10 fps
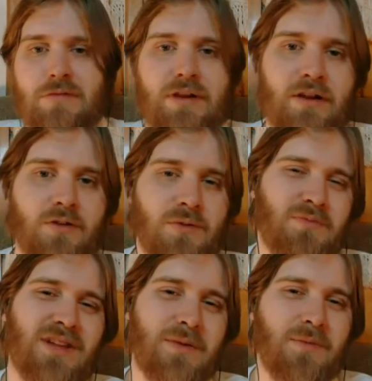I don't know
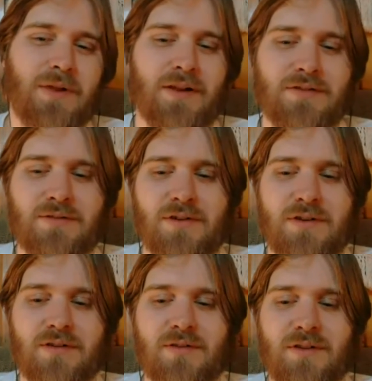what type of parents you
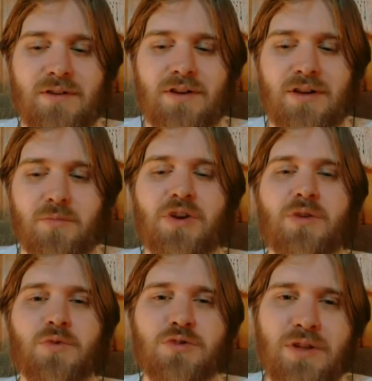are.
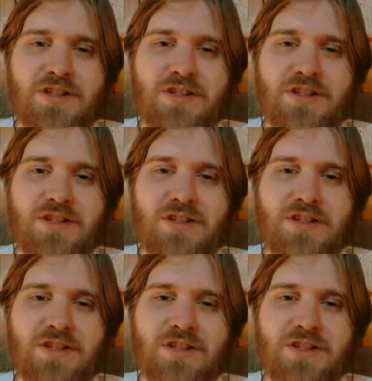Brendan, would you let